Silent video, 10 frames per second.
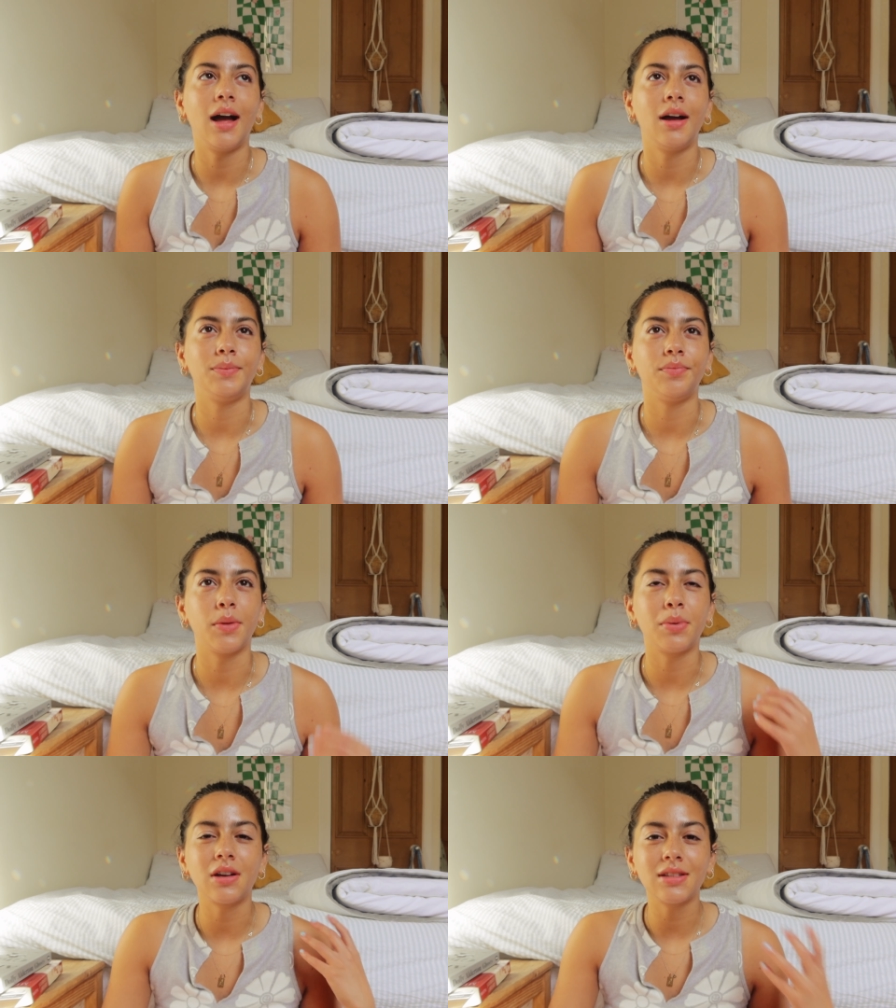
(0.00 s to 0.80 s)
um
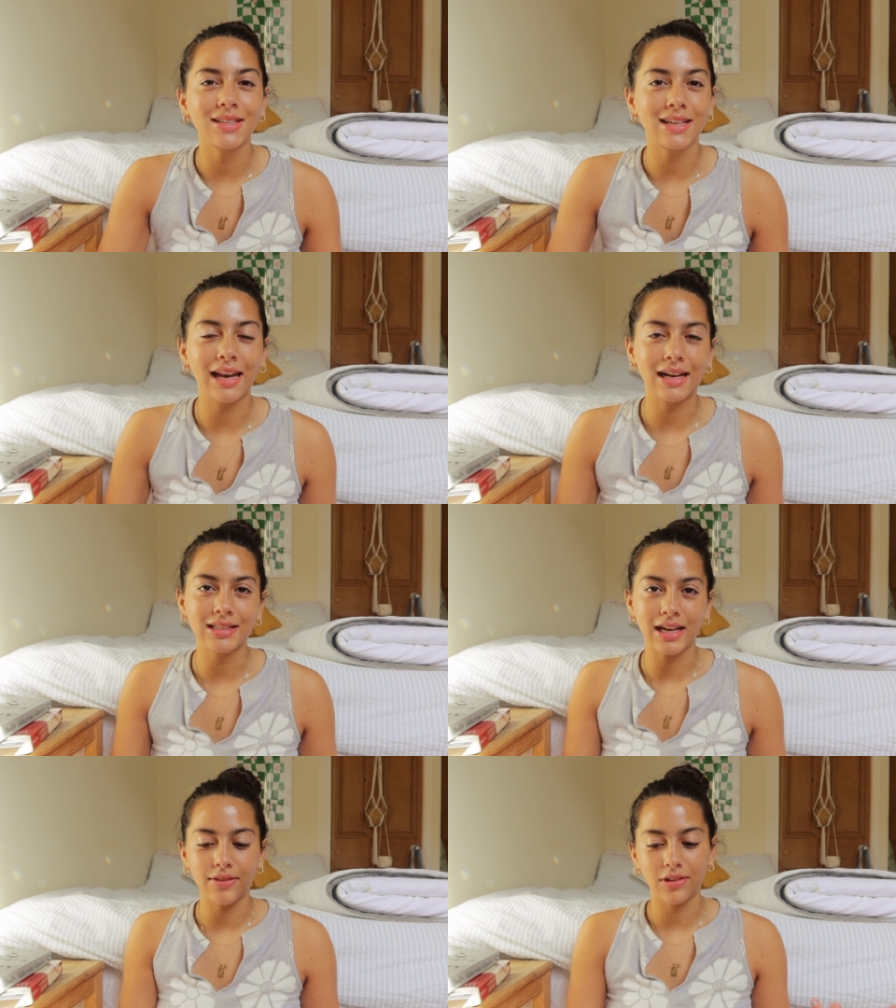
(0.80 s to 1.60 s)
because it's a
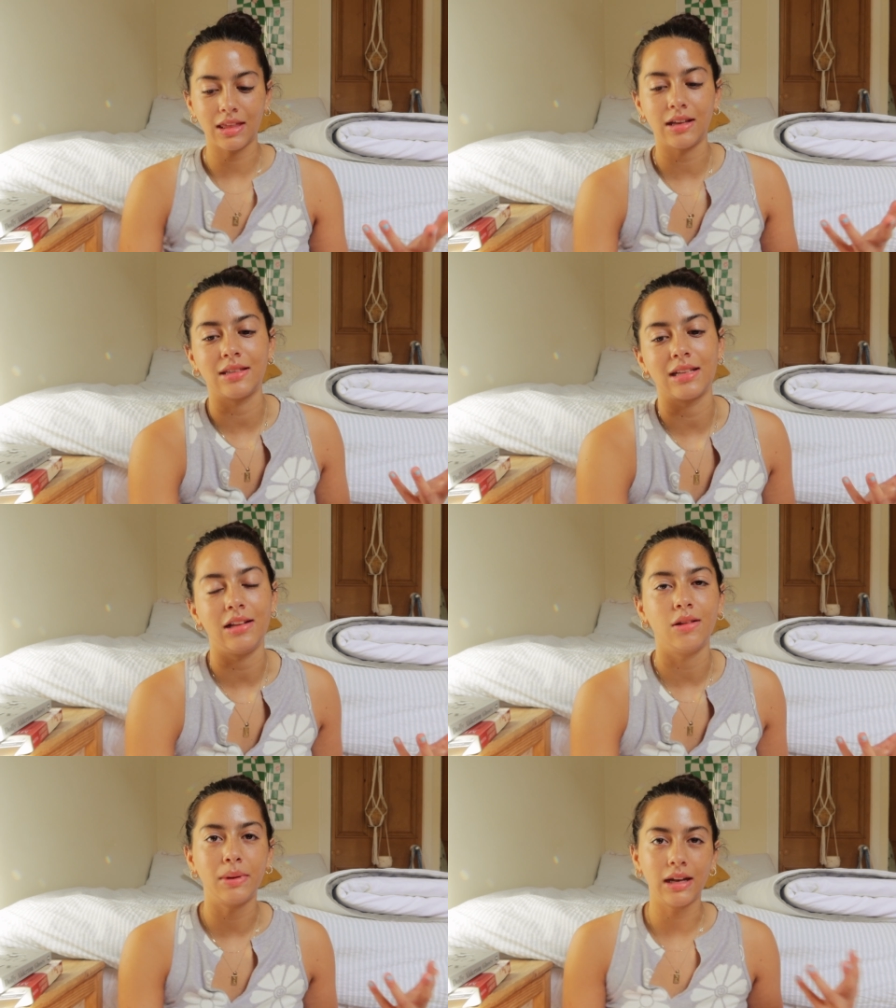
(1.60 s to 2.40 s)
letter, everything is a
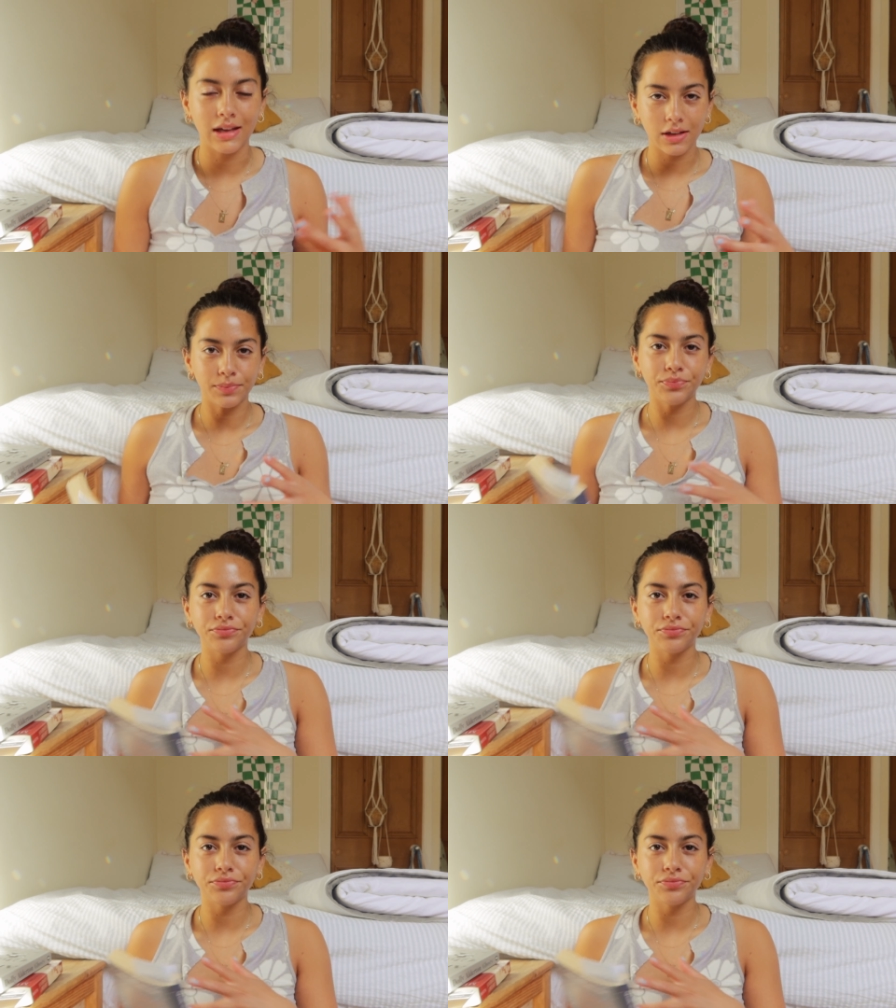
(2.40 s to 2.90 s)
little bit like